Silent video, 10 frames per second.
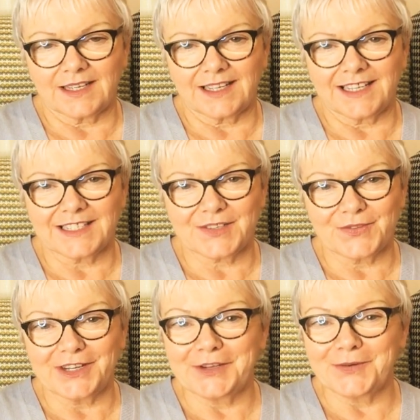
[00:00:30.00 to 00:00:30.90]
It's a
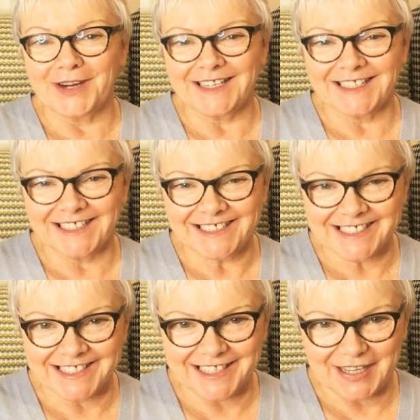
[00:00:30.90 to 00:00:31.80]
really wet night
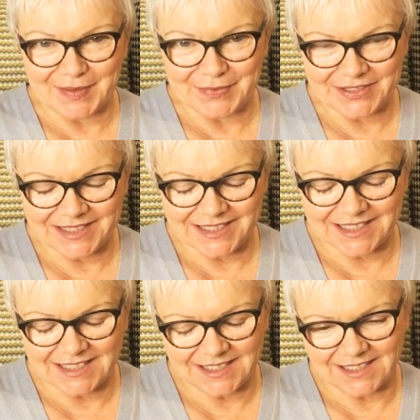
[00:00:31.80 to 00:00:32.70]
as it happens.
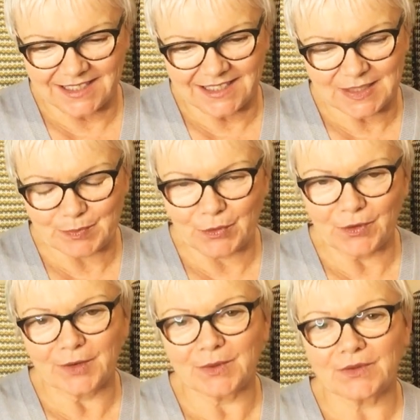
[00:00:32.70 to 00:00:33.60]
It's
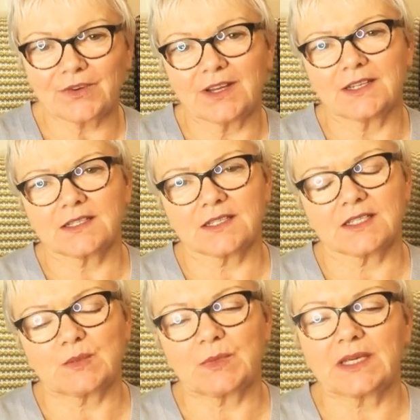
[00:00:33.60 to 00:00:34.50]
pouring with rain as I
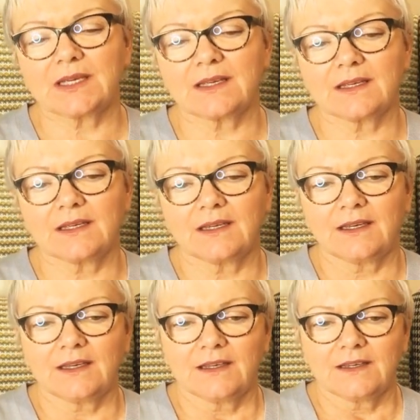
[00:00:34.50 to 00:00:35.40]
speak.
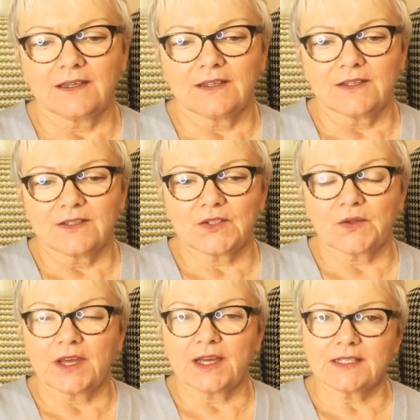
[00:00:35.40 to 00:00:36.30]
So
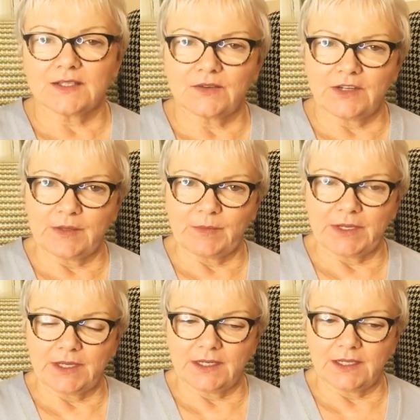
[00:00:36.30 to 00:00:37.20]
there hasn't really
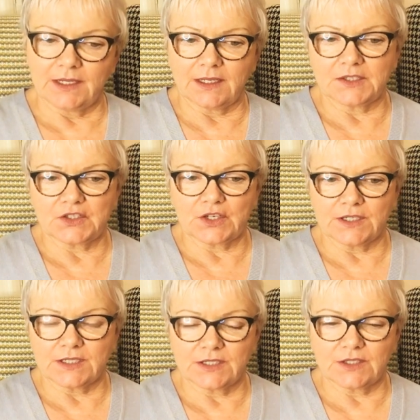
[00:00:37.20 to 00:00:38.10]
been a
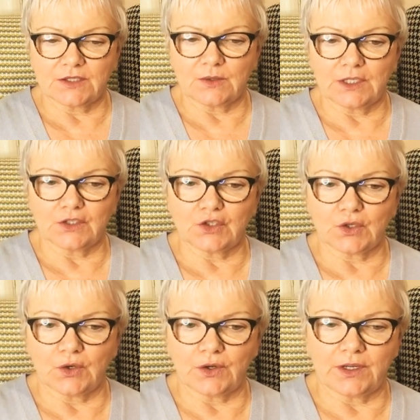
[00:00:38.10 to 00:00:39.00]
chance to
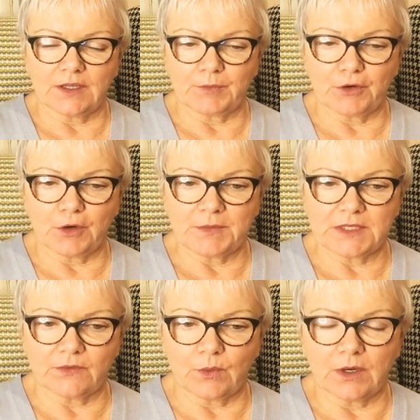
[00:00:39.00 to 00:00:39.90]
enjoy the promise
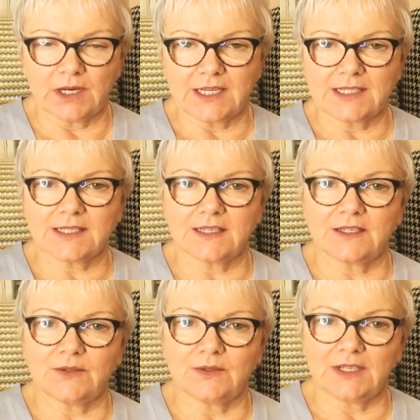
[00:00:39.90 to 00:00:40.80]
of what is a
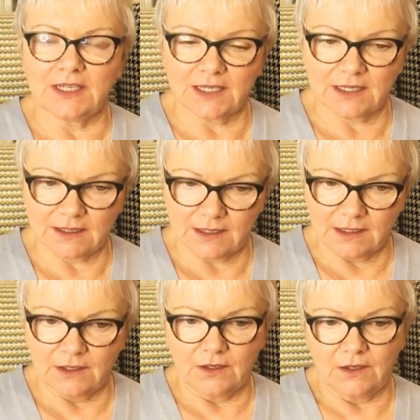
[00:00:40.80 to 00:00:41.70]
unique
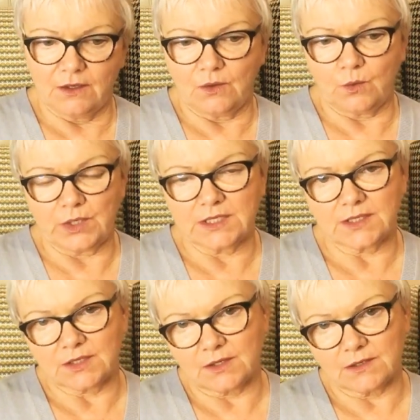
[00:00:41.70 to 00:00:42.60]
winter
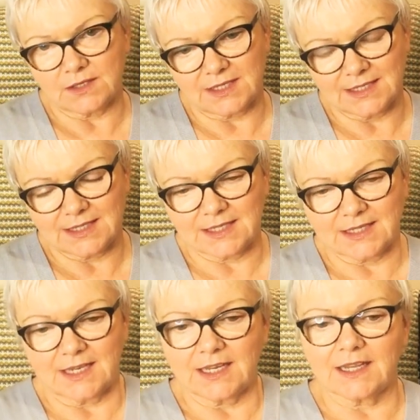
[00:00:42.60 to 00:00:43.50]
solstice,
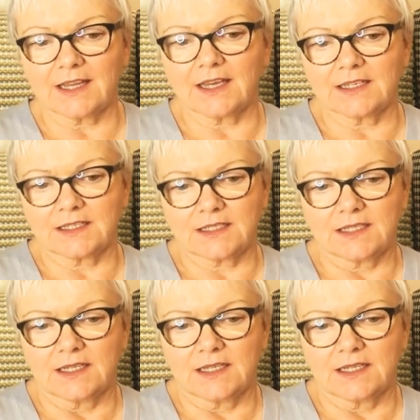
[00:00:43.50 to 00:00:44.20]
in that